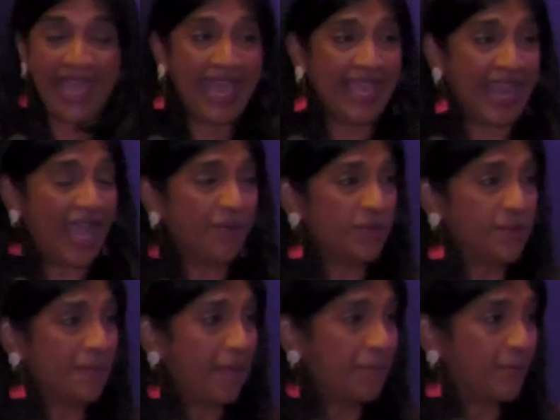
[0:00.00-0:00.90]
And I
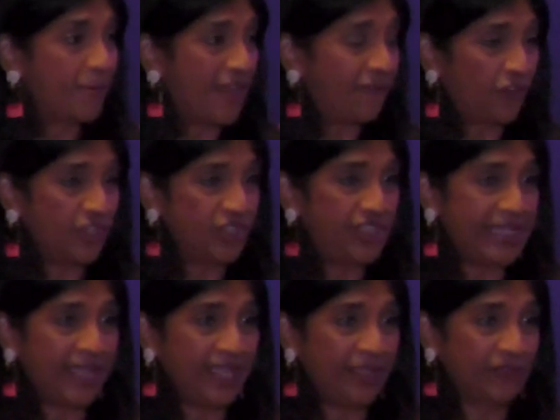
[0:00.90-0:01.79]
remember my first
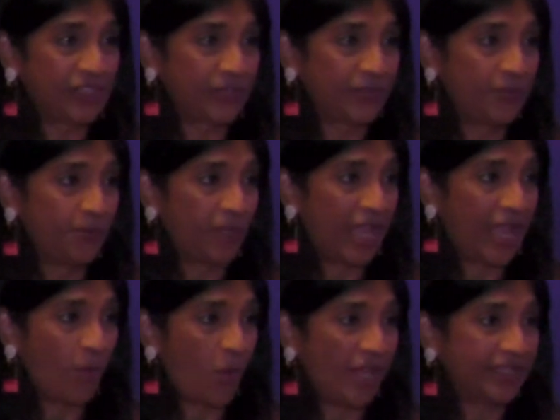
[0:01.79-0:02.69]
day of school when
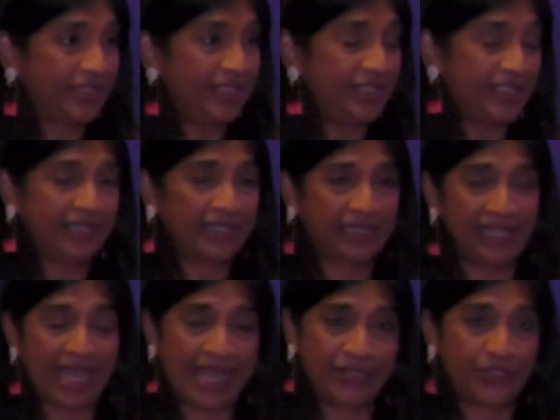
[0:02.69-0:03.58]
I walked into the
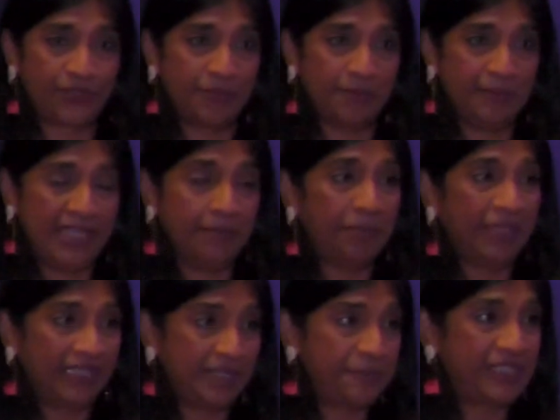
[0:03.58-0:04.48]
classroom in
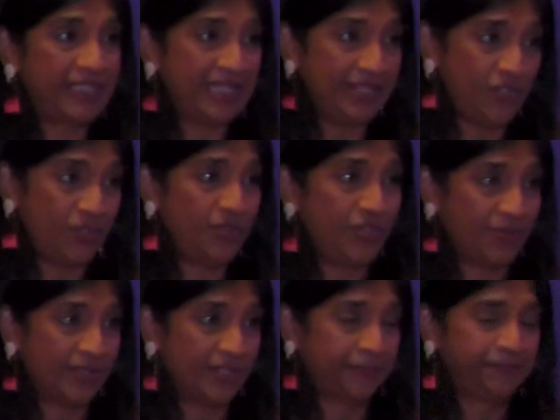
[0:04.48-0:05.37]
Poughkeepsie, New
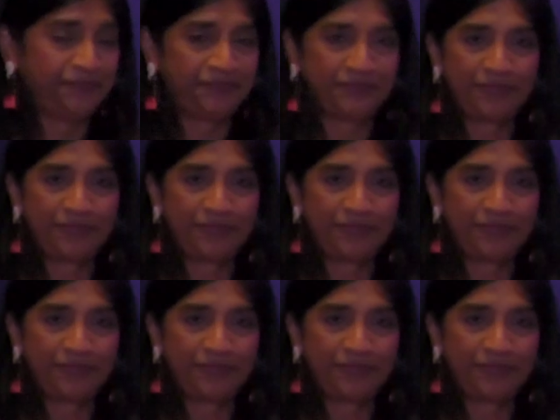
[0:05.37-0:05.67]
York.